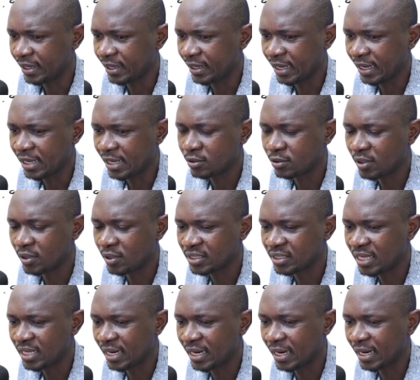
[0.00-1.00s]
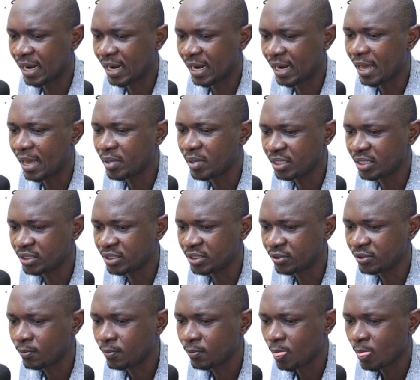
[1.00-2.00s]
accuracy and
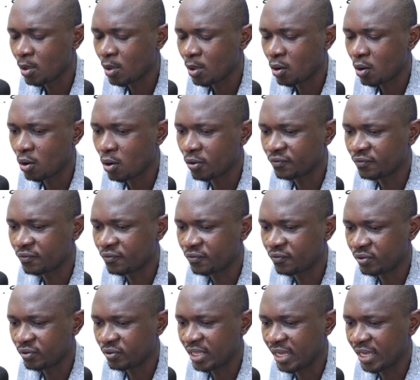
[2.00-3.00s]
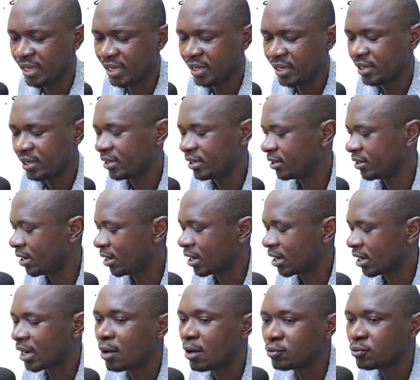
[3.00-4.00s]
reliability of the
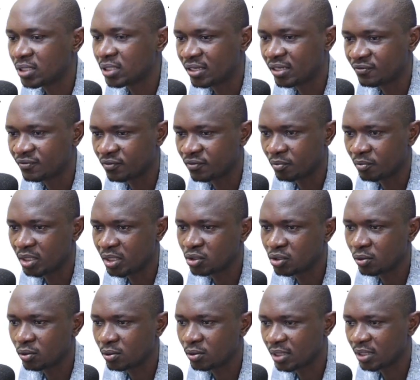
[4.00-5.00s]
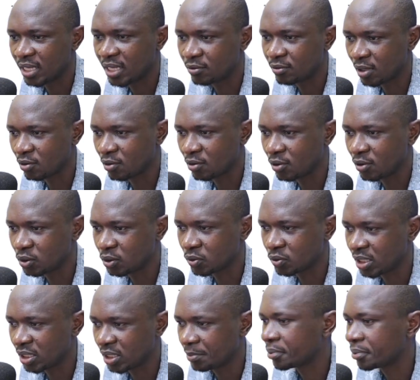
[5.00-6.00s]
accounting information that we are going to
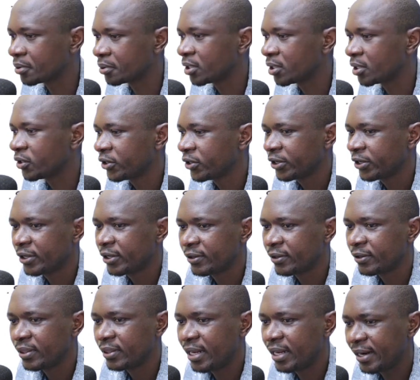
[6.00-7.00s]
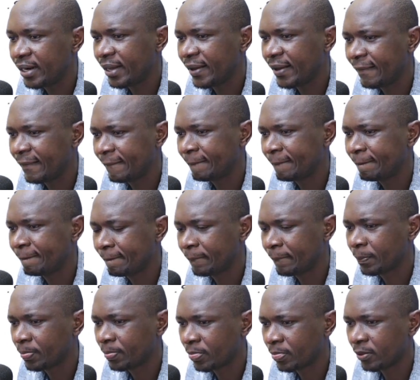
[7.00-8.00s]
keep. Then
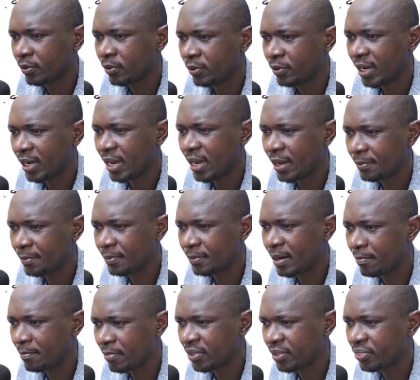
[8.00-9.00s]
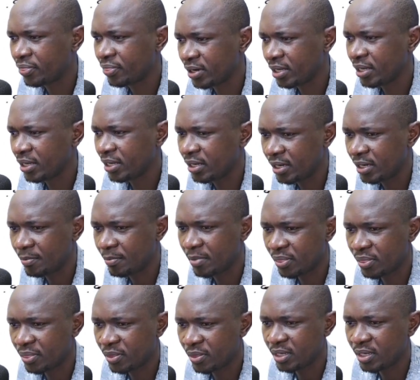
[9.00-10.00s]
we have number three. Number
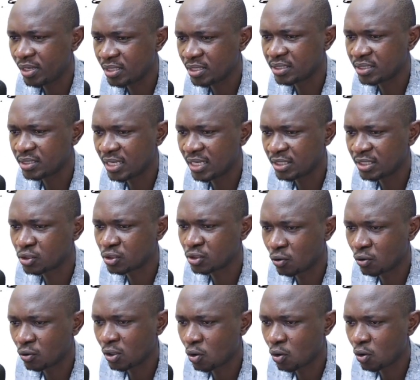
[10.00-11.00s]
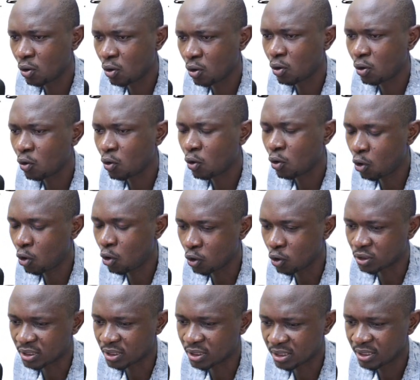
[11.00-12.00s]
three is the historical
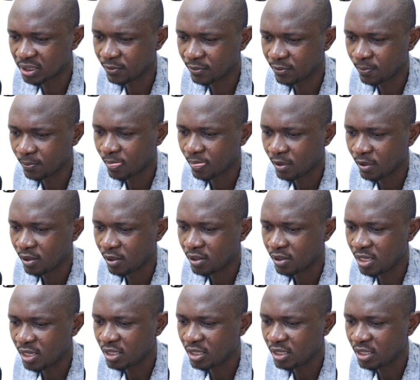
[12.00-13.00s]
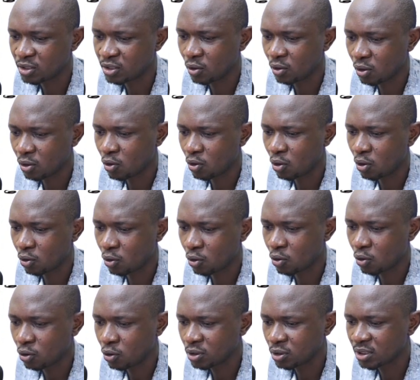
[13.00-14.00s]
cost. The historical
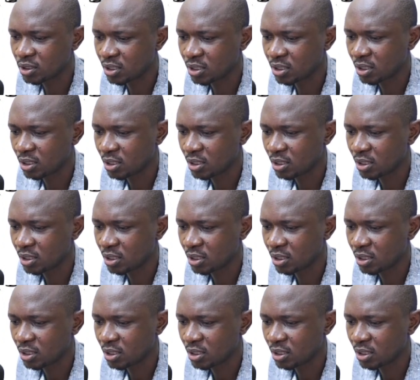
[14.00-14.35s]
cost